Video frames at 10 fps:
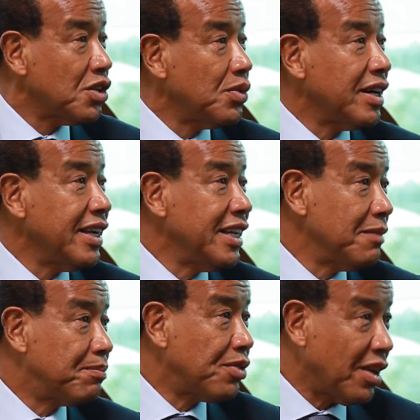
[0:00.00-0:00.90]
So we're in the
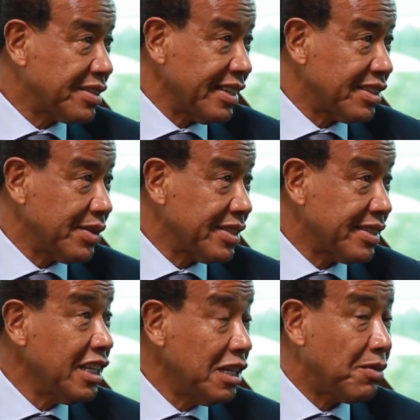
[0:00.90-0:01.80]
process. We're
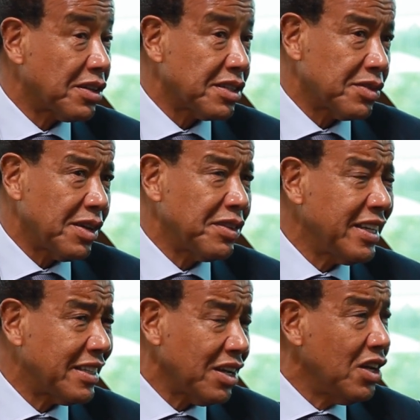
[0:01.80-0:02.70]
still in the process. We have to
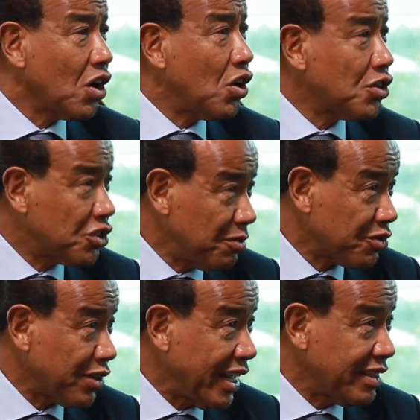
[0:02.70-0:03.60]
get
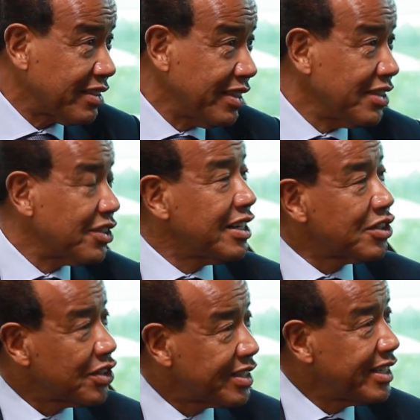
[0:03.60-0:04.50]
customs right. So there are
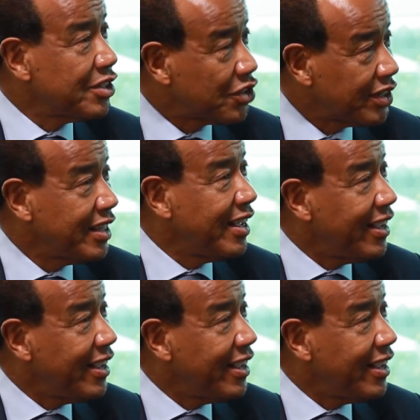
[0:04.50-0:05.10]
still certain